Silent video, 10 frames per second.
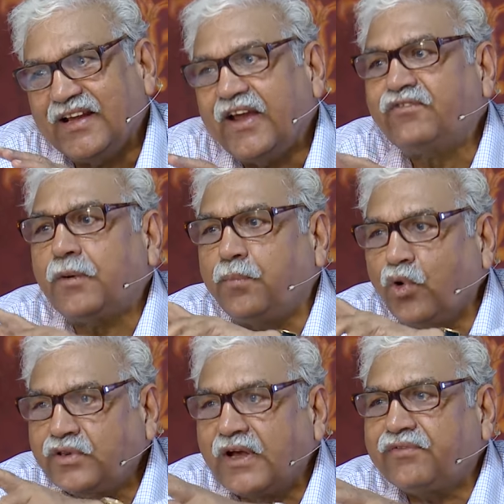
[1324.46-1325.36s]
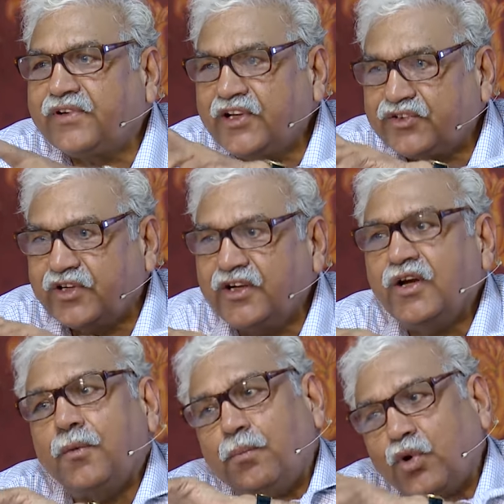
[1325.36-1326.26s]
If they both have tasted
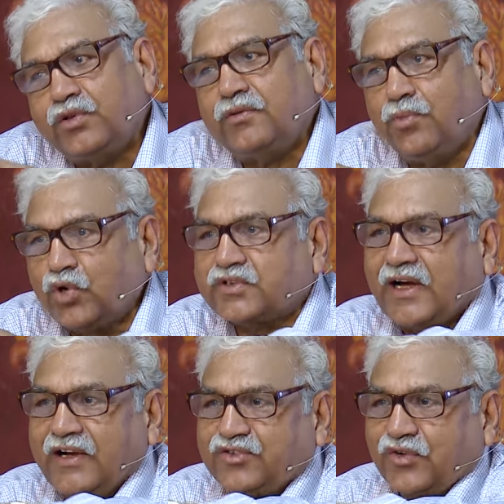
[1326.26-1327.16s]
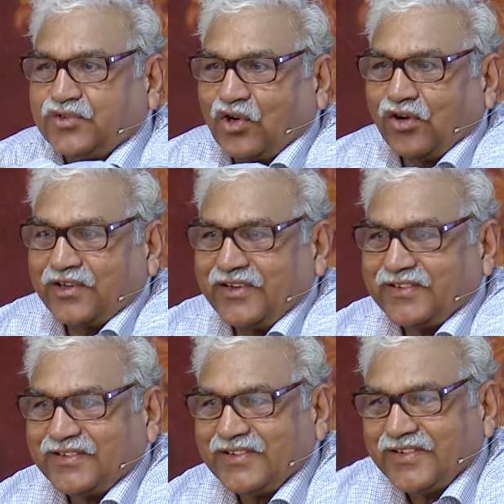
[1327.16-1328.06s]
both kinds of
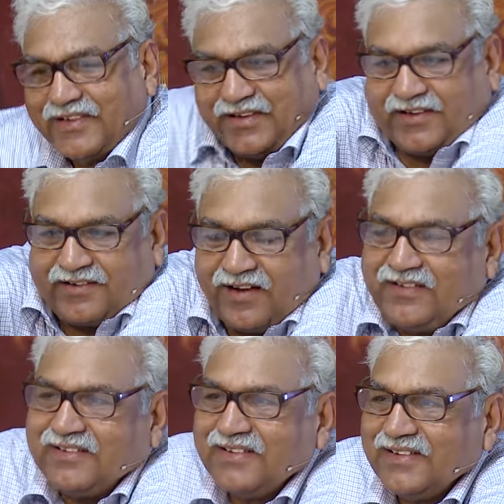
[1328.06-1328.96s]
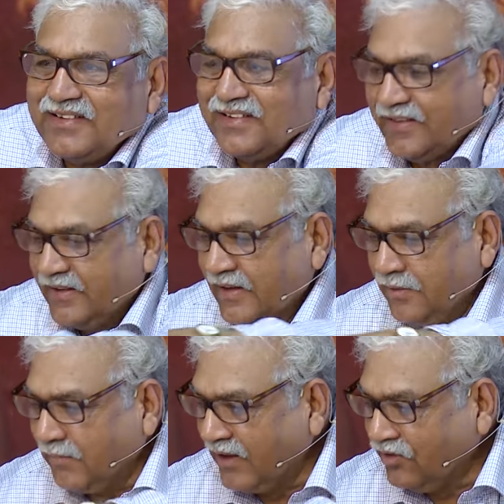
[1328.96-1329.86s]
chocolate. Right?
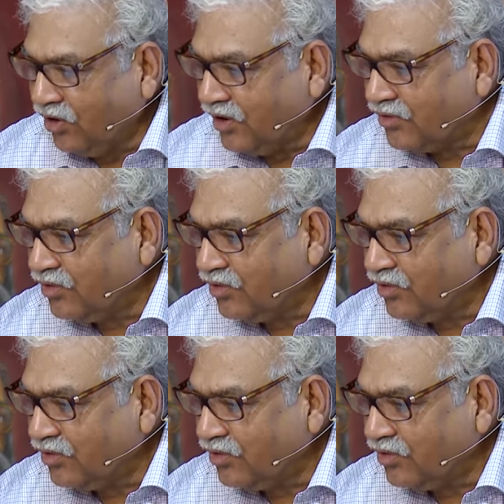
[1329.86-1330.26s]
My God,